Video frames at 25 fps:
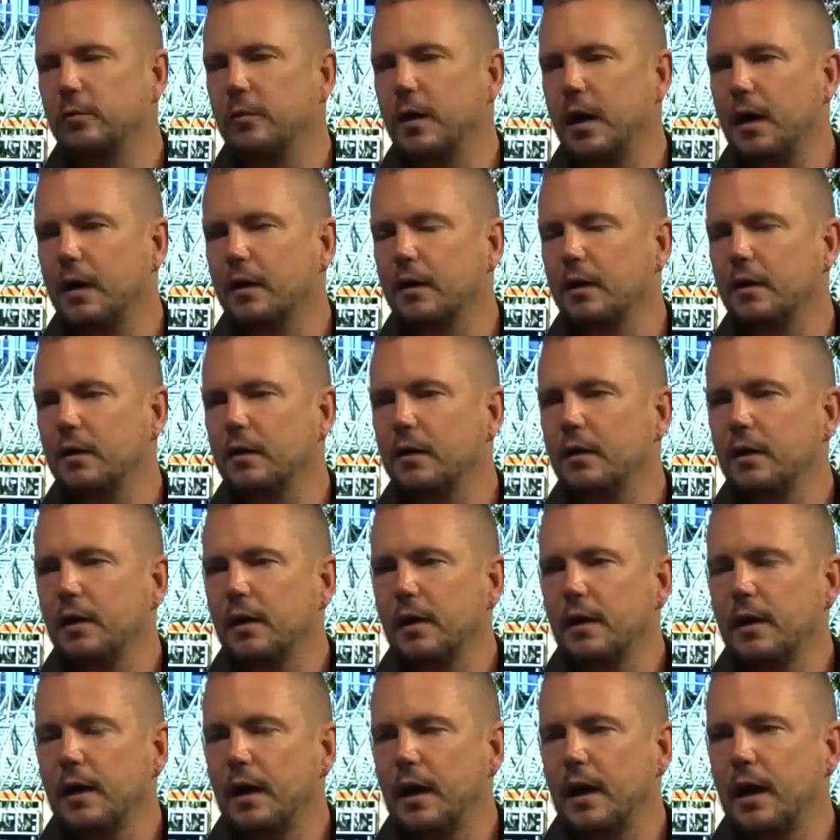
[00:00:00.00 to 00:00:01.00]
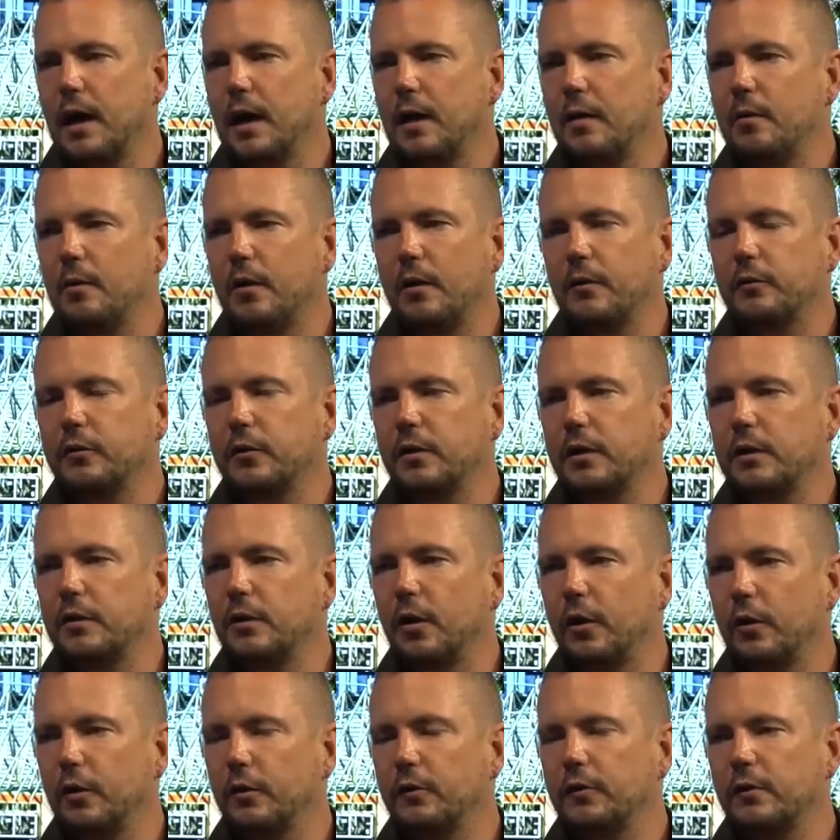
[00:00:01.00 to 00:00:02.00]
market. Obviously
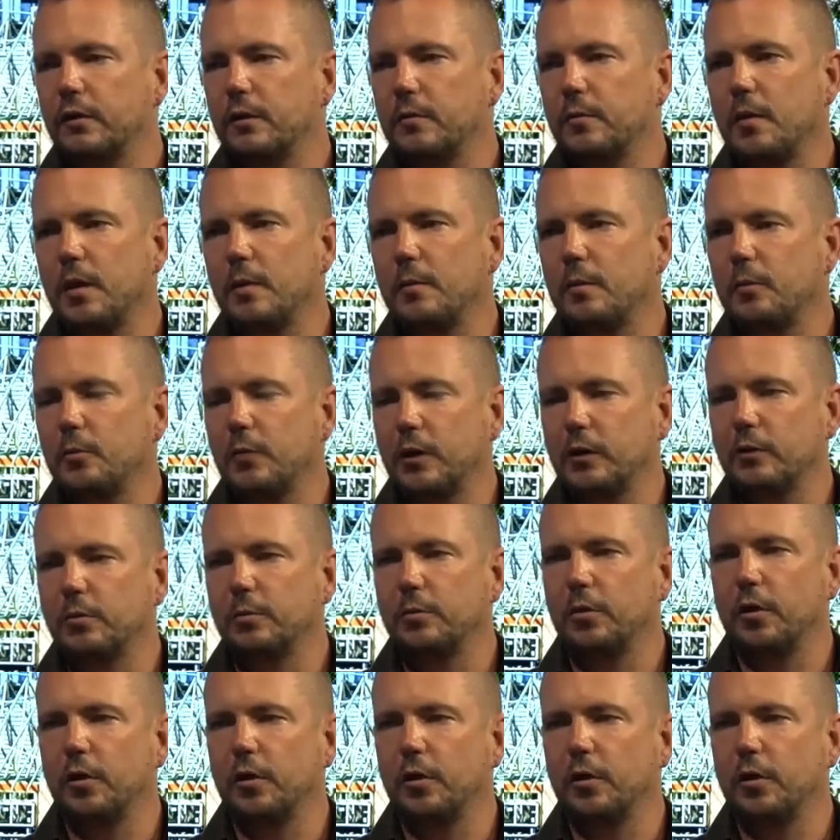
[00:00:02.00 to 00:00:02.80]
noticed at the moment rental